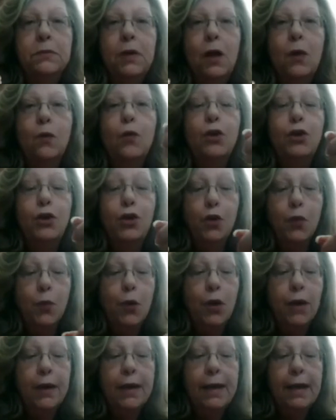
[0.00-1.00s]
When you're
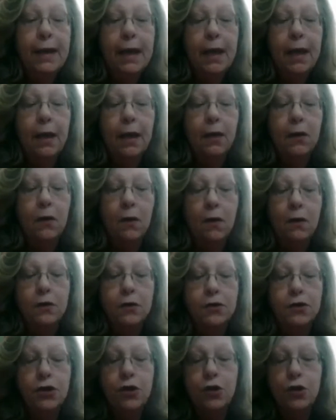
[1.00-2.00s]
working
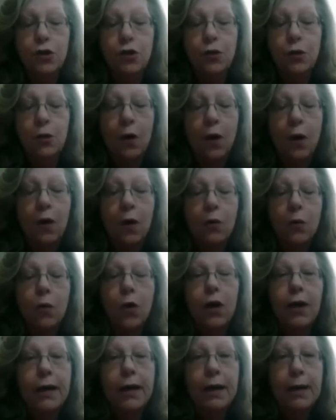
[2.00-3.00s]
ANKARS, you are
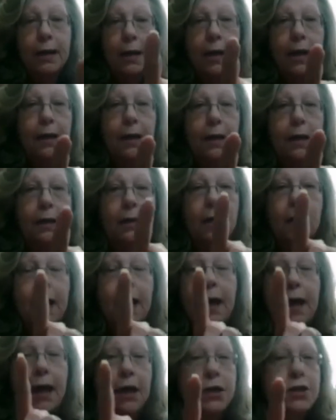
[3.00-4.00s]
working, and
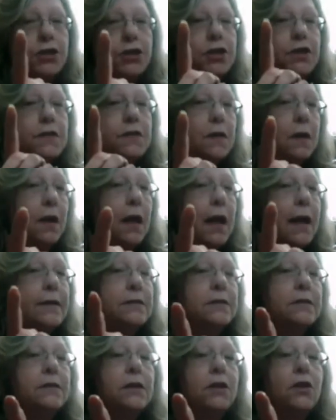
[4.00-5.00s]
Angie's
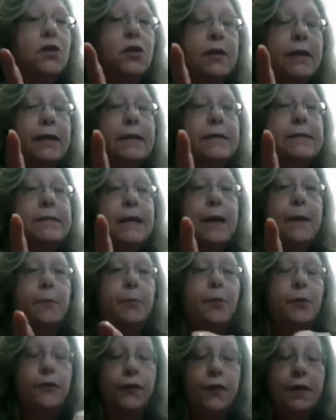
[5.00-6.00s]
class is a good
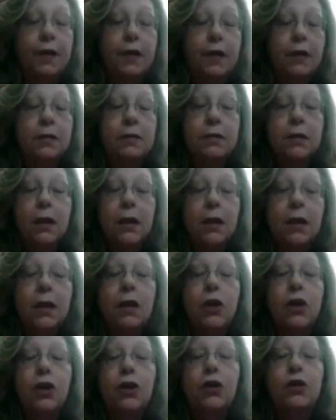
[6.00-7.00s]
example for this.
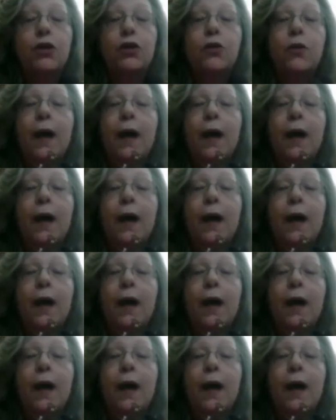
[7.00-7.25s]
You